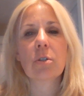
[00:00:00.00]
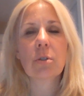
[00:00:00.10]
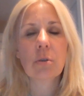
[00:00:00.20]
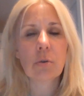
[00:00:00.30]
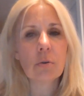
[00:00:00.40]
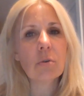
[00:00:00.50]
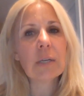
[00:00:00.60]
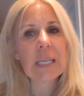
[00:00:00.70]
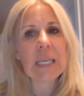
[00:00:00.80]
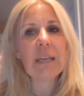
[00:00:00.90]
two
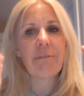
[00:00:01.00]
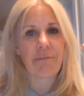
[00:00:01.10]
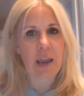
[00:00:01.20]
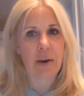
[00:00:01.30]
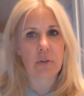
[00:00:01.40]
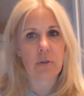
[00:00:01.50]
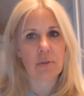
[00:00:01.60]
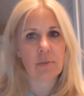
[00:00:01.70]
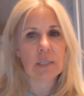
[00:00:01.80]
key factors